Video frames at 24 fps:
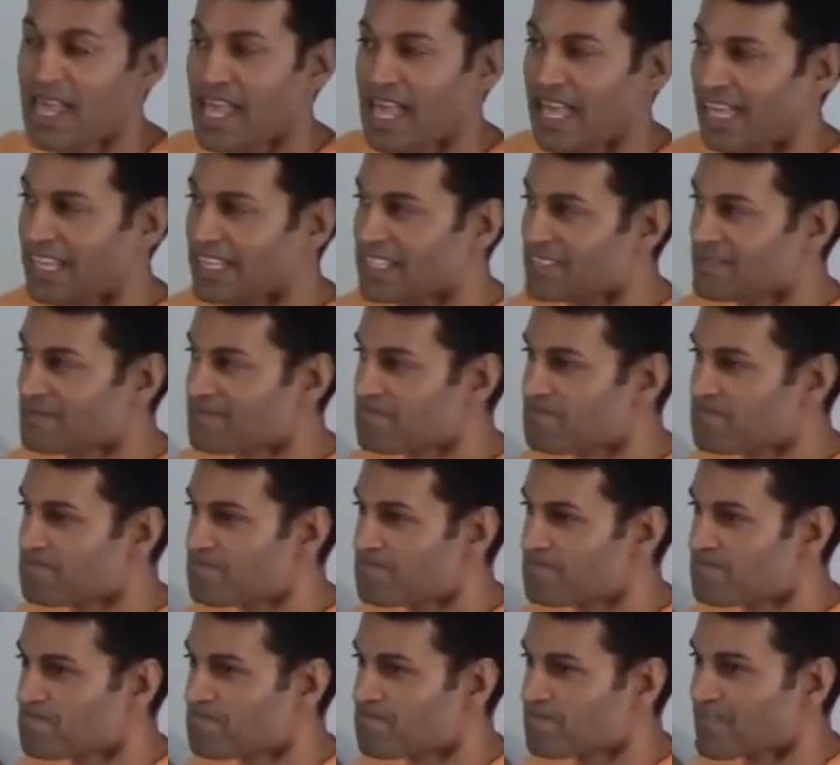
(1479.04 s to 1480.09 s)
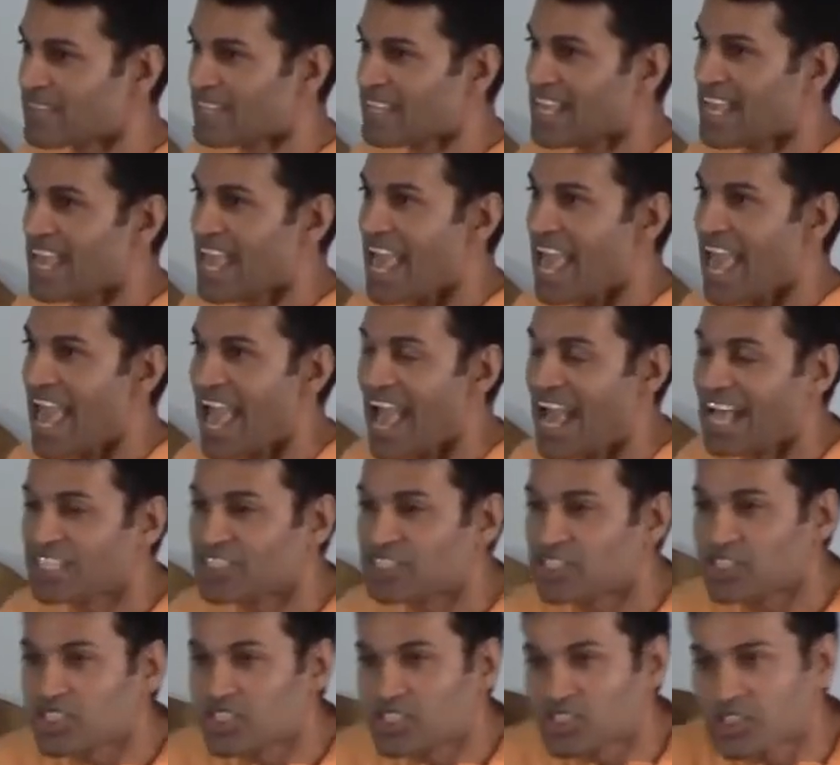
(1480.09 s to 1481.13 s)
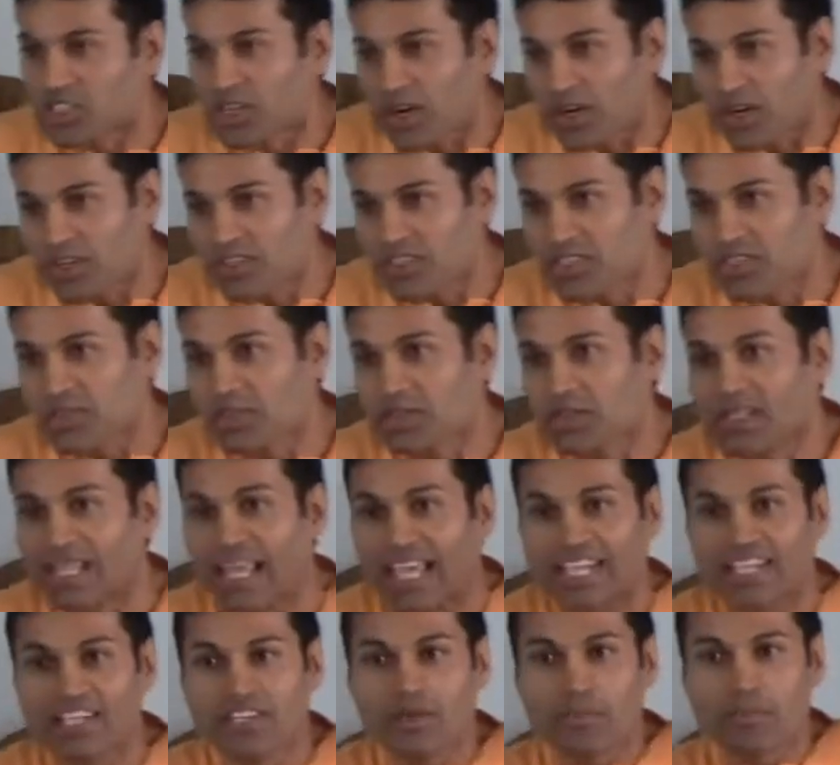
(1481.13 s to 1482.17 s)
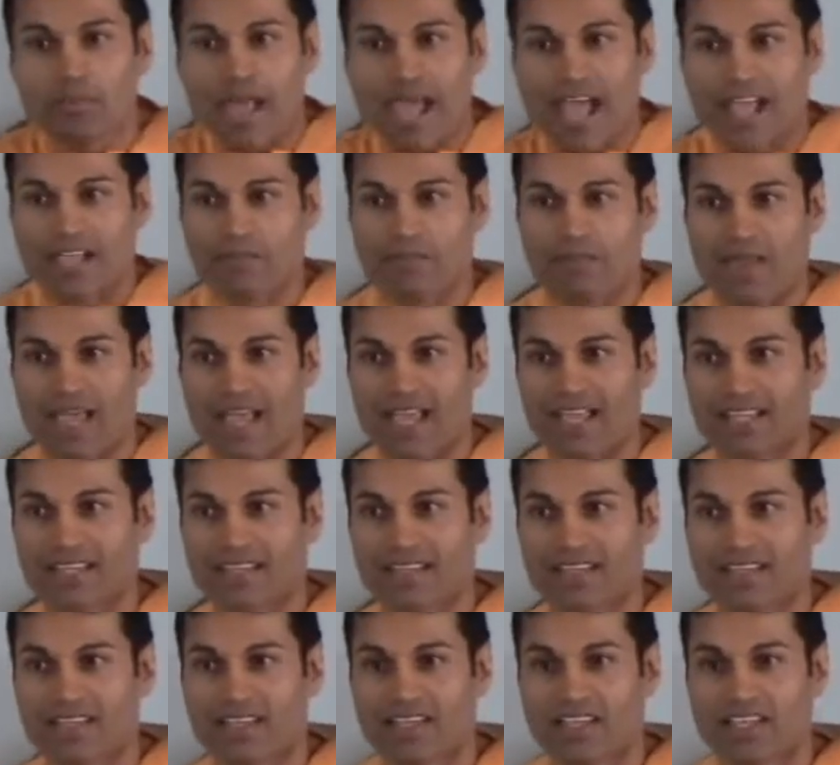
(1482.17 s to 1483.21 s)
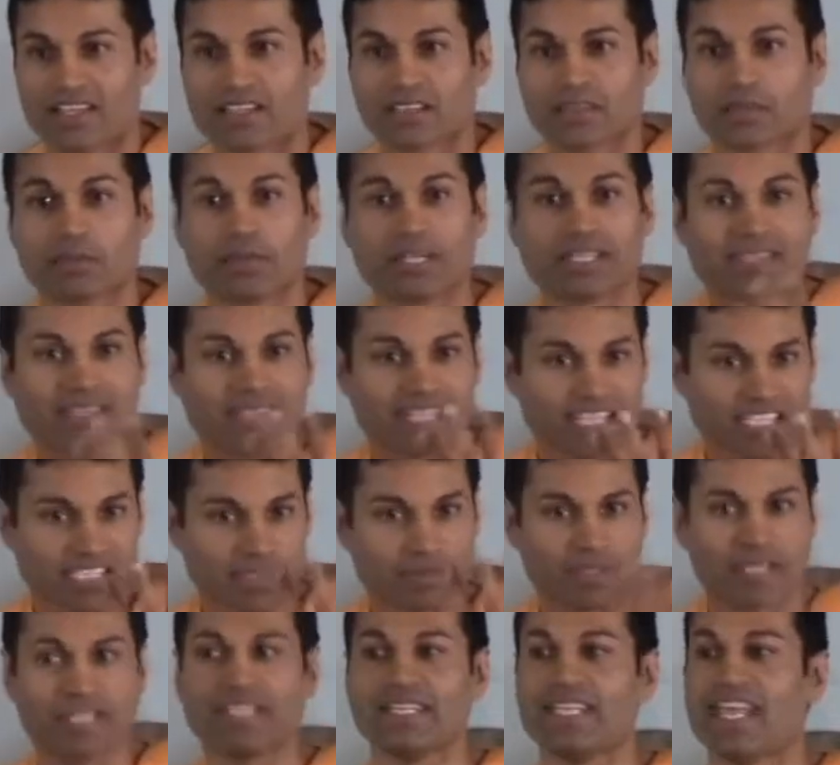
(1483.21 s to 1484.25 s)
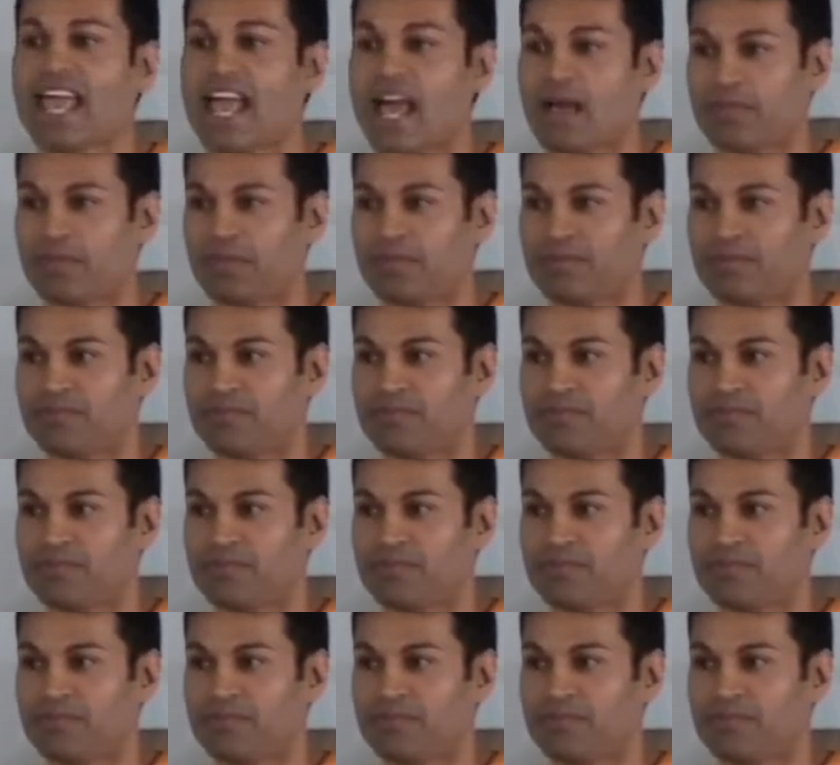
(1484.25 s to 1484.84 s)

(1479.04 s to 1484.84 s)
And as you start to lighten your backpack, 3 things begin to happen.